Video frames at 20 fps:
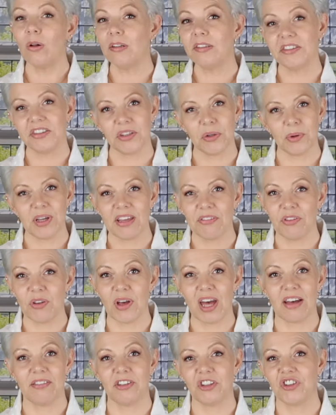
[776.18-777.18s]
Also, if
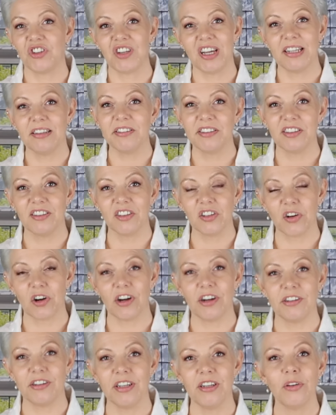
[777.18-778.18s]
you have a sheltered
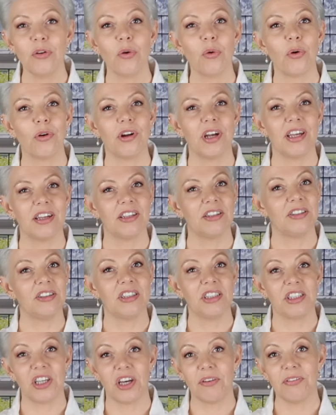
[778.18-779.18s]
garden or a
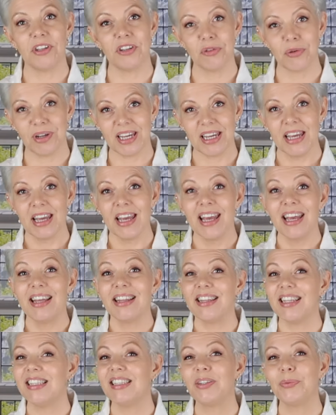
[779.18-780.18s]
conservatory,
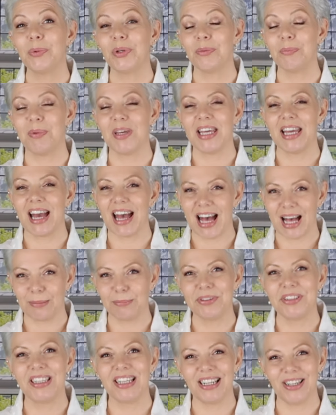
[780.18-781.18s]
this would be
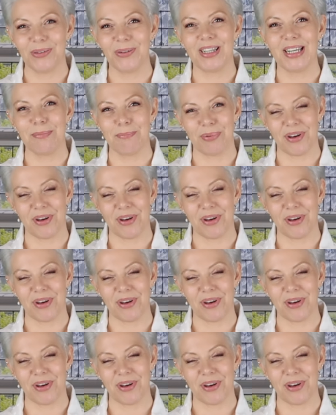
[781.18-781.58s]
absolutely